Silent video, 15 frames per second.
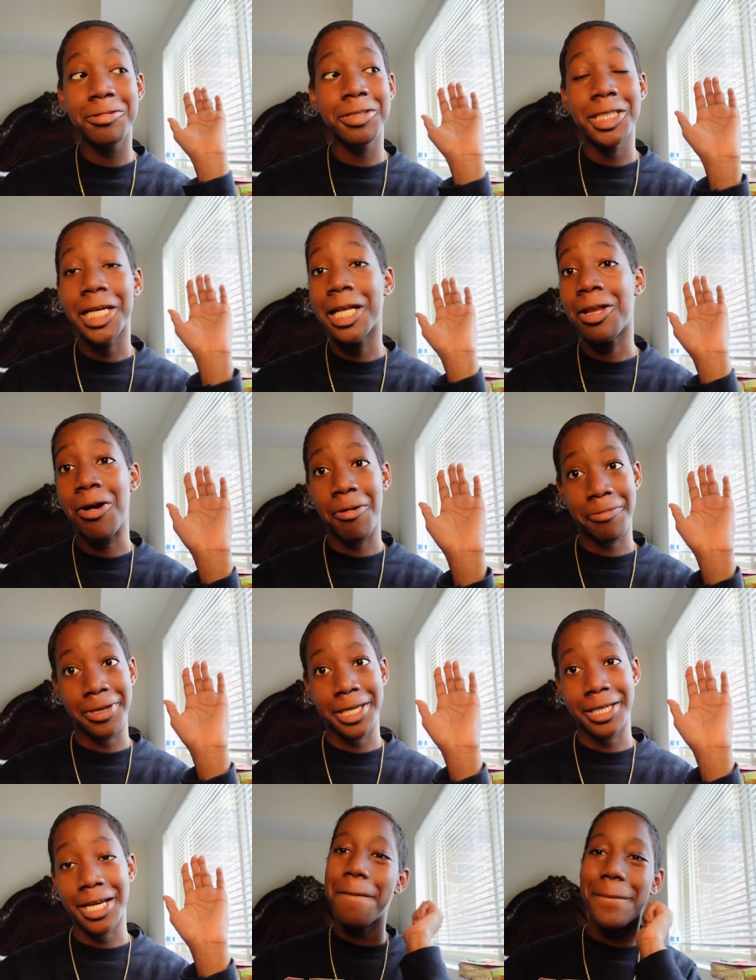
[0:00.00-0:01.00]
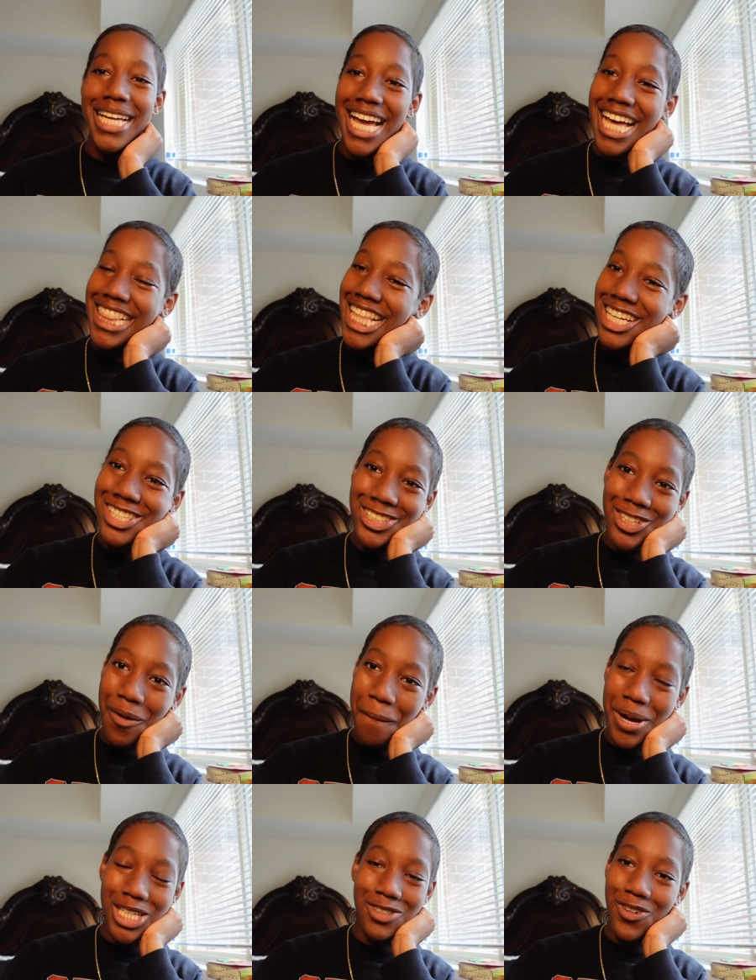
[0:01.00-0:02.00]
chill on me. But yeah, thank you so
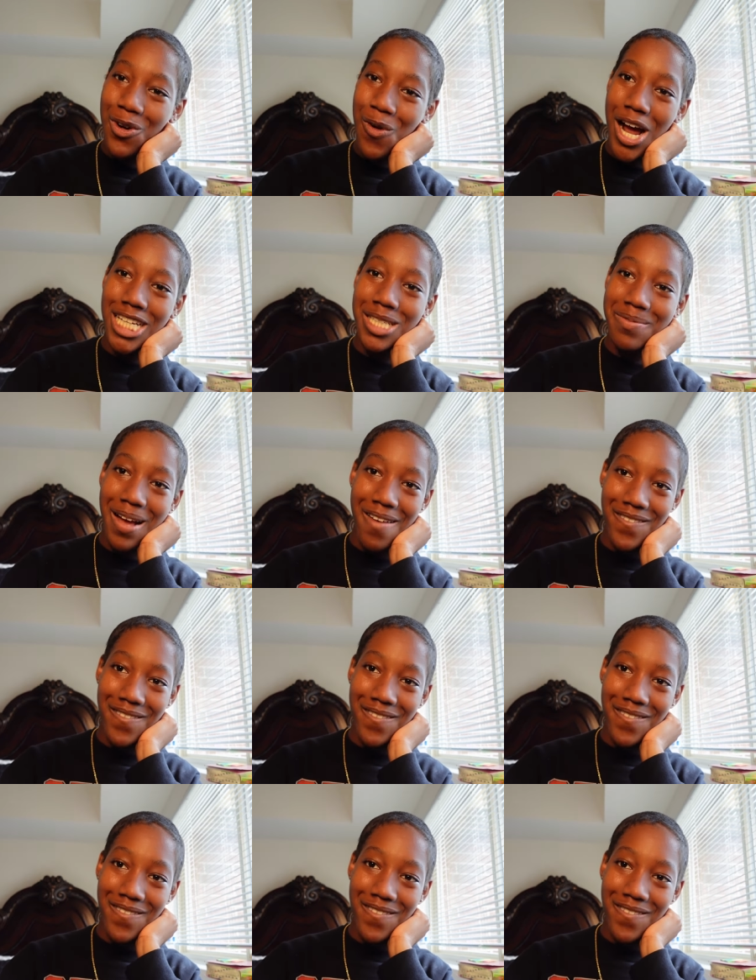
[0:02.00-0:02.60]
much for watching my